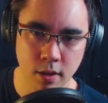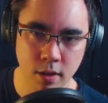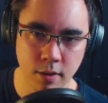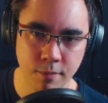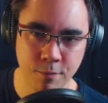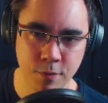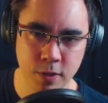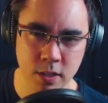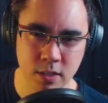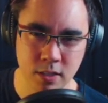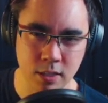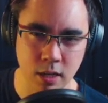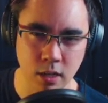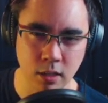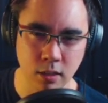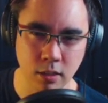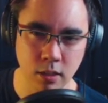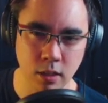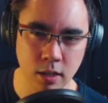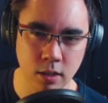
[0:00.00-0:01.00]
It feels a
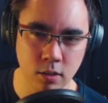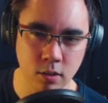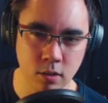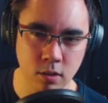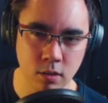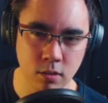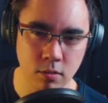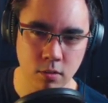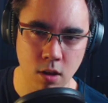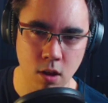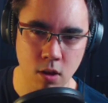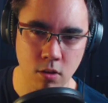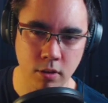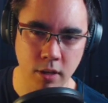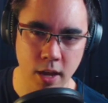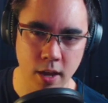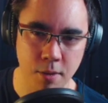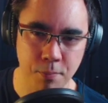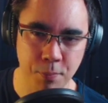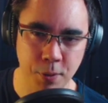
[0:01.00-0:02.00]
little
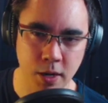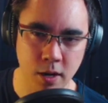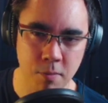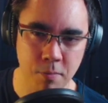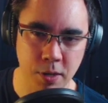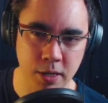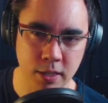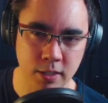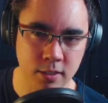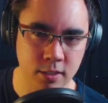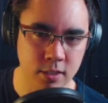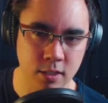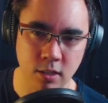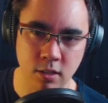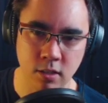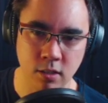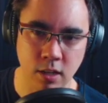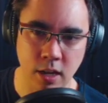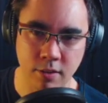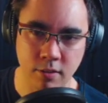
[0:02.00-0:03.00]
okay up here, but it's
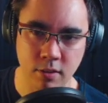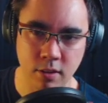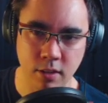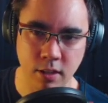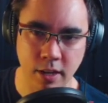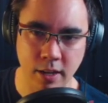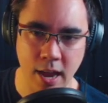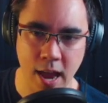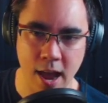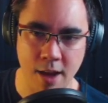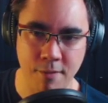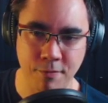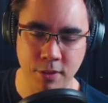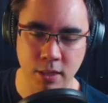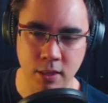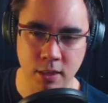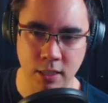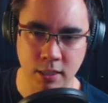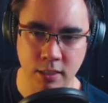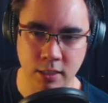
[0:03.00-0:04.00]
still like half the
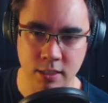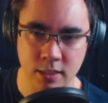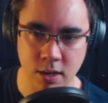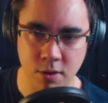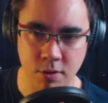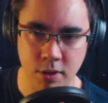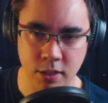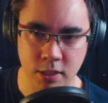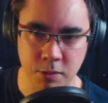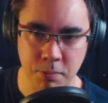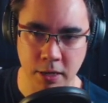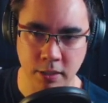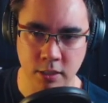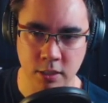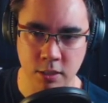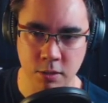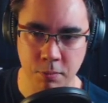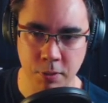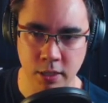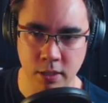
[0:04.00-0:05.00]
thickness I would expect it
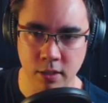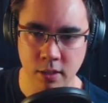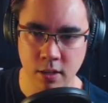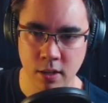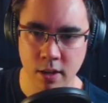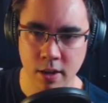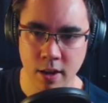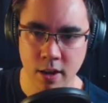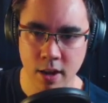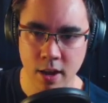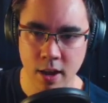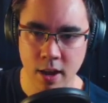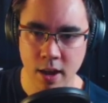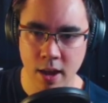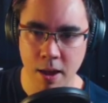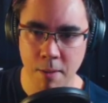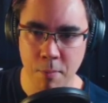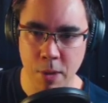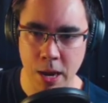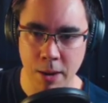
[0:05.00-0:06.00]
to be.
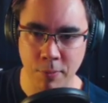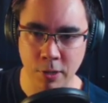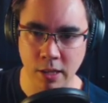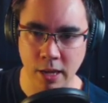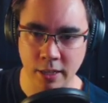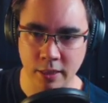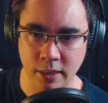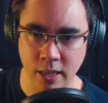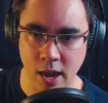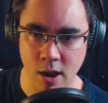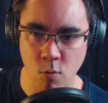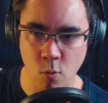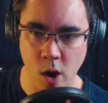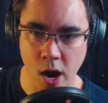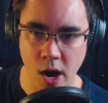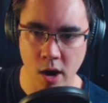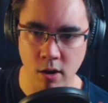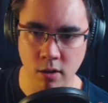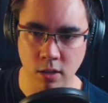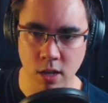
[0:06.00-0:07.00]
And maybe like that
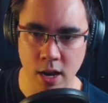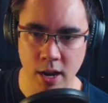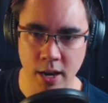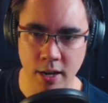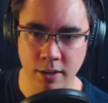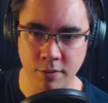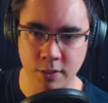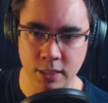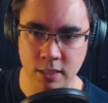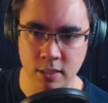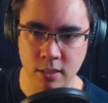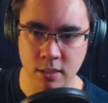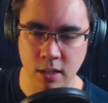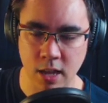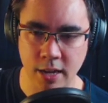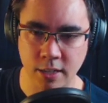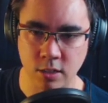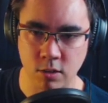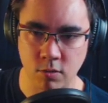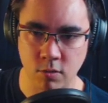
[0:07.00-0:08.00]
wear line, if this
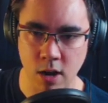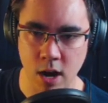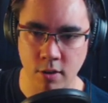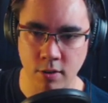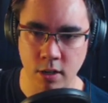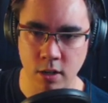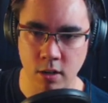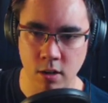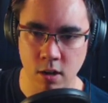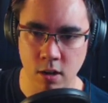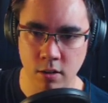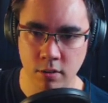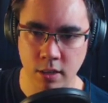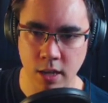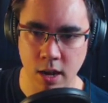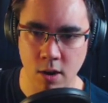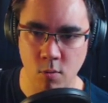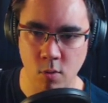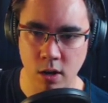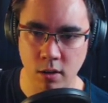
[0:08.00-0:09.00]
slides around at all,
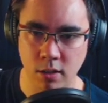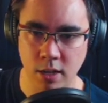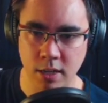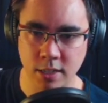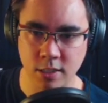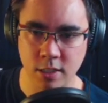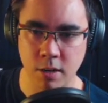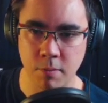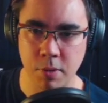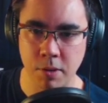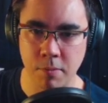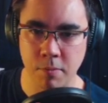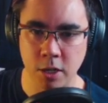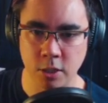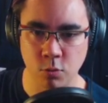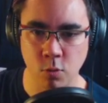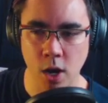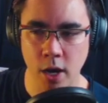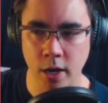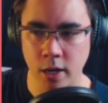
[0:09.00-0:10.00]
that wear line is going to be
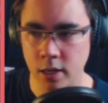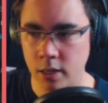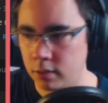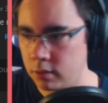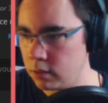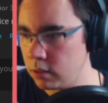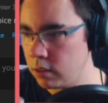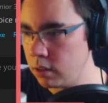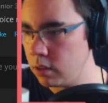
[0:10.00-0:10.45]
much wider.